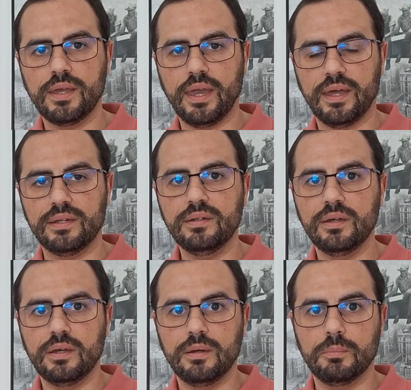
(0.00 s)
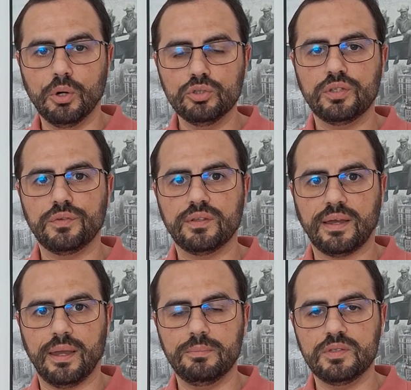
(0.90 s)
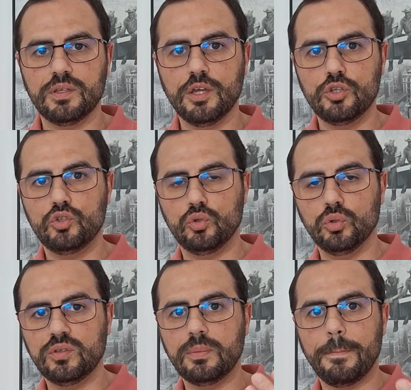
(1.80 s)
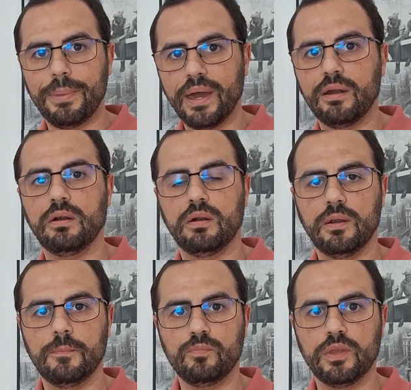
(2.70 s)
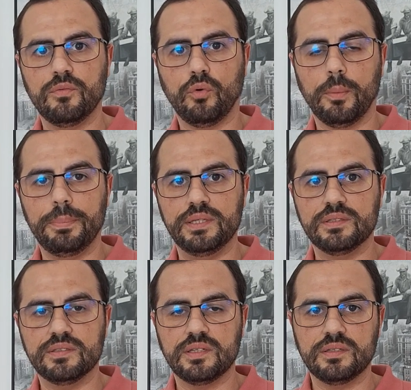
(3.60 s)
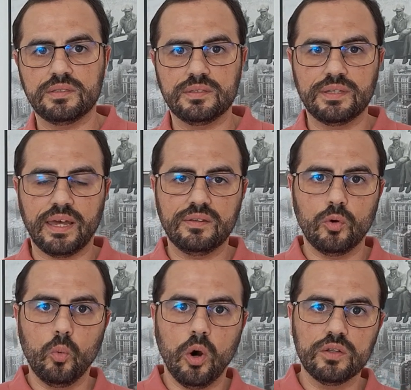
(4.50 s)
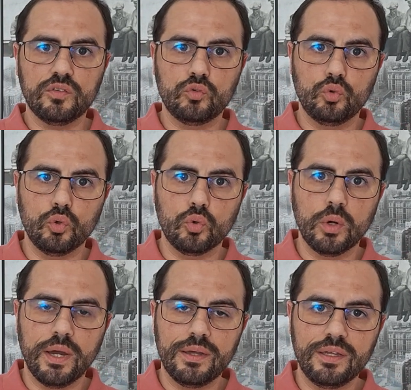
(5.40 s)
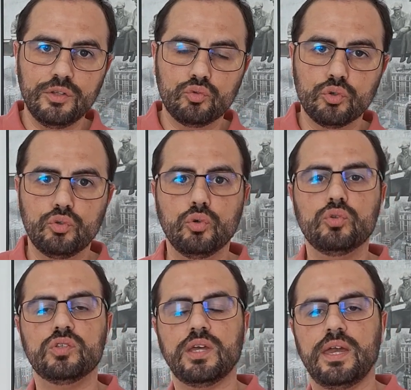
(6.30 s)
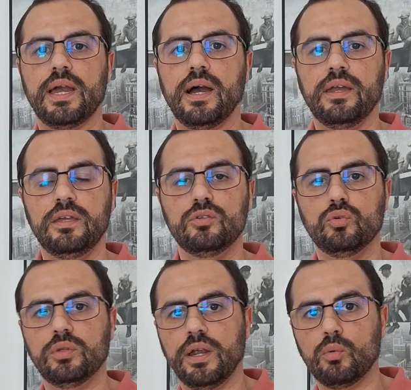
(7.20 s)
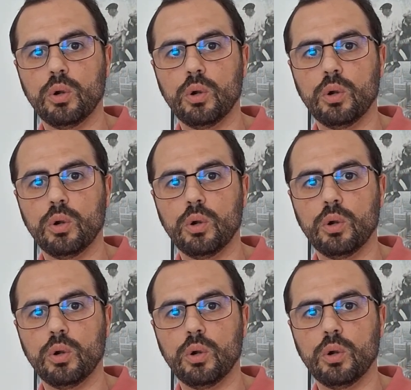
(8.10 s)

can, most of the times, suit better for businesses that want to introduce AI into their